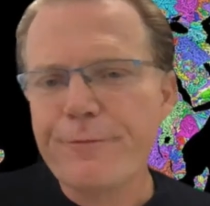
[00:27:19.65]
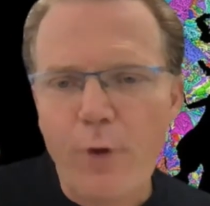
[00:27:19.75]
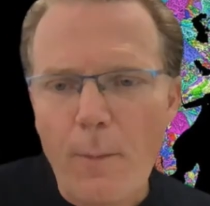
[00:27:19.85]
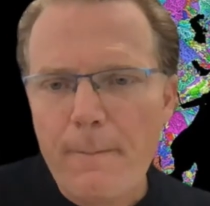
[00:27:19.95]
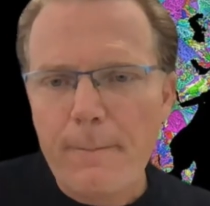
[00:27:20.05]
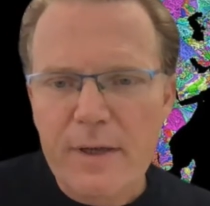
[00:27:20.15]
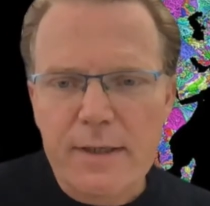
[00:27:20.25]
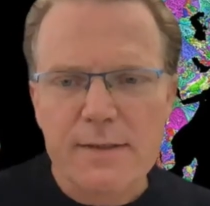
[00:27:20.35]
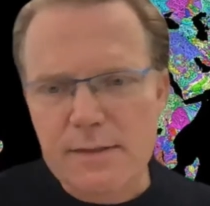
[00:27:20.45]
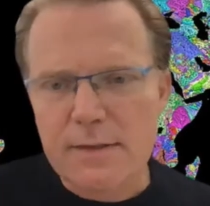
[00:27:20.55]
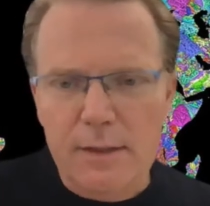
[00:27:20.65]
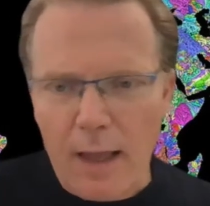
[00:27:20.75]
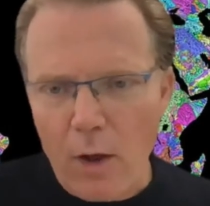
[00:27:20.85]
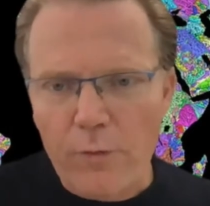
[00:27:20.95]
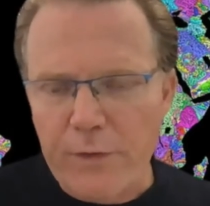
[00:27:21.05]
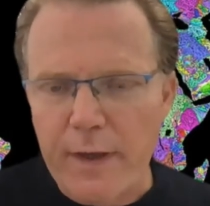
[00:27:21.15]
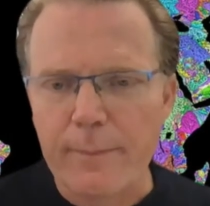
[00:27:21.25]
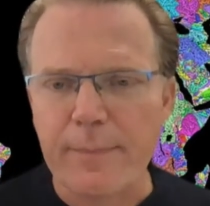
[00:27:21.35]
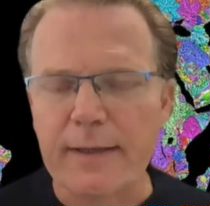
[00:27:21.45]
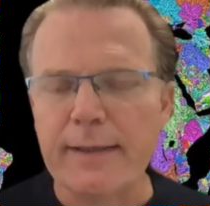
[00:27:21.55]
from is still out
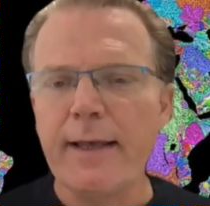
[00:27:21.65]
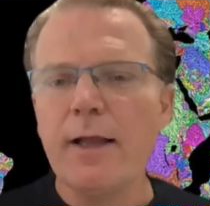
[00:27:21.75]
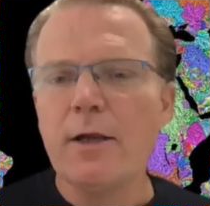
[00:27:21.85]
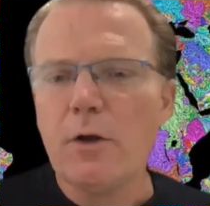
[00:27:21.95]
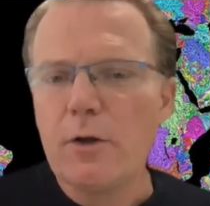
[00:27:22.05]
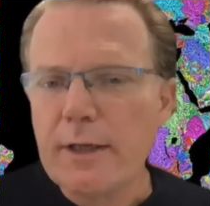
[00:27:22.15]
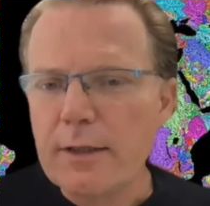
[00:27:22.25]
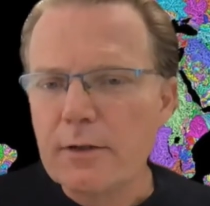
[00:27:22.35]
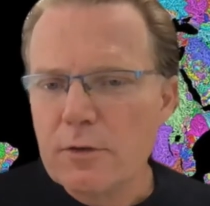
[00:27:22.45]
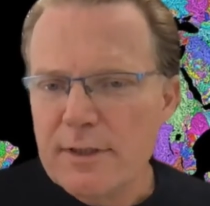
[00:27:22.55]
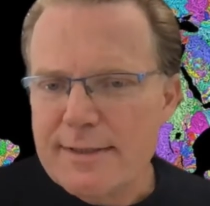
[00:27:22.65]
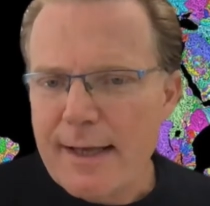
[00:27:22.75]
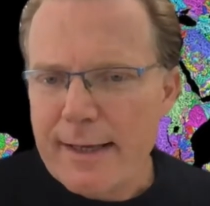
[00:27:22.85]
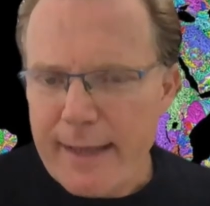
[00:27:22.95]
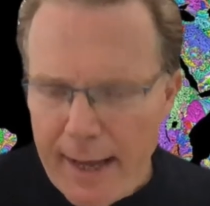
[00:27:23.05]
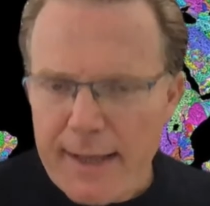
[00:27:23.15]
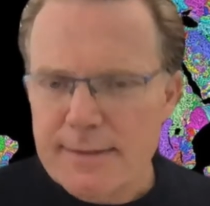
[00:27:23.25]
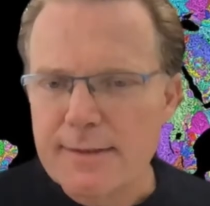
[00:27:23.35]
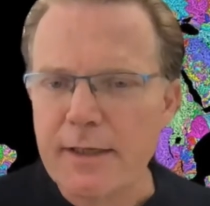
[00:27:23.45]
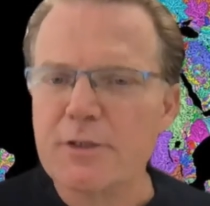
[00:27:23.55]
there, but learning to design
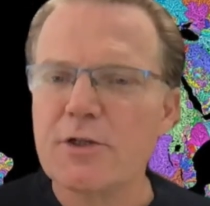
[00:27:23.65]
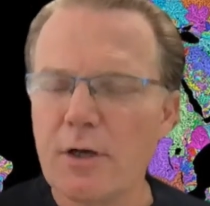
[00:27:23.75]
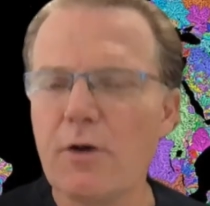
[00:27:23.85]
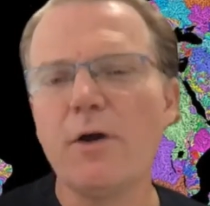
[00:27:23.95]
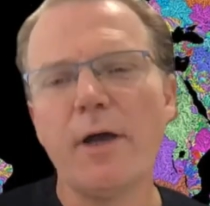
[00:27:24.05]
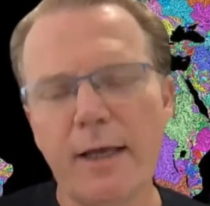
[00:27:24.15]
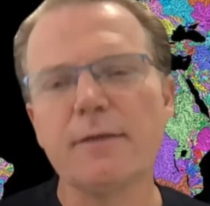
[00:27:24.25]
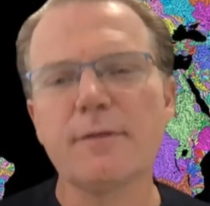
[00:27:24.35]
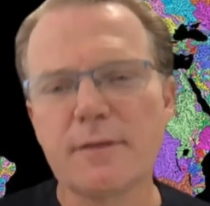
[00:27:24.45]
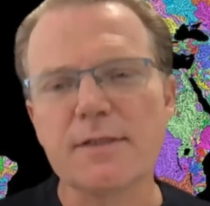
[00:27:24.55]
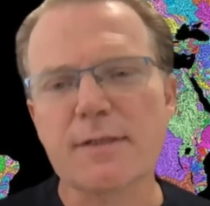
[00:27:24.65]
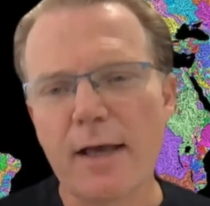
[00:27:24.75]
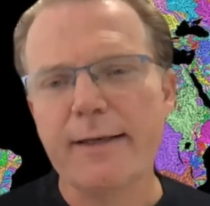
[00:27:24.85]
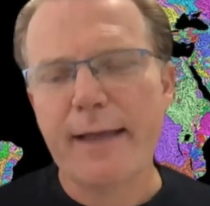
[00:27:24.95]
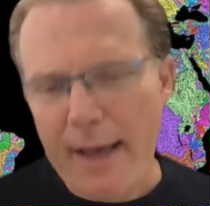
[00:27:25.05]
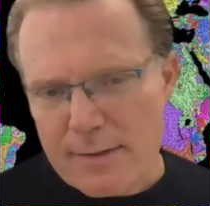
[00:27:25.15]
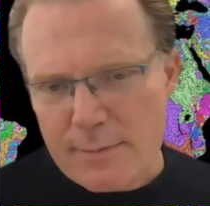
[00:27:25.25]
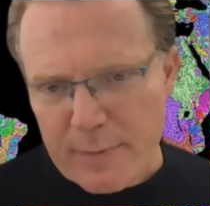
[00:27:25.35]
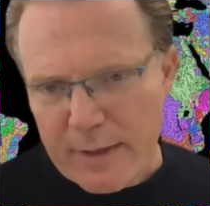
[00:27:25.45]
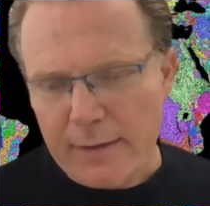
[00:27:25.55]
as nature and design
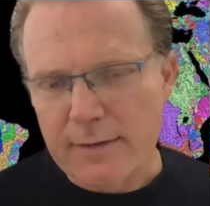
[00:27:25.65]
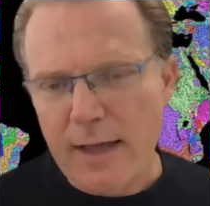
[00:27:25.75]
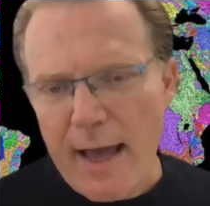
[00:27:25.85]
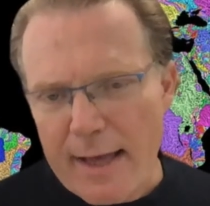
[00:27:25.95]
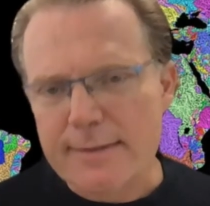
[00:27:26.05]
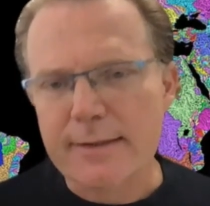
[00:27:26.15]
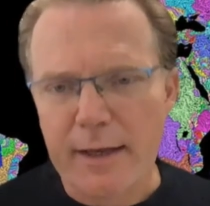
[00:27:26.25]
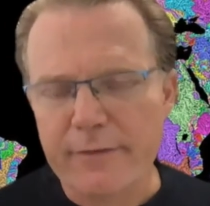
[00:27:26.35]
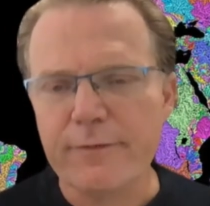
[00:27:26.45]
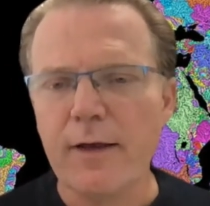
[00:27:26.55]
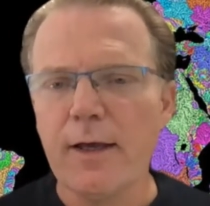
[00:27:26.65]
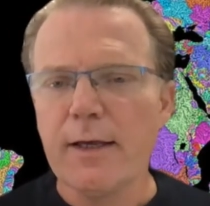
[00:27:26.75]
as planet, as life,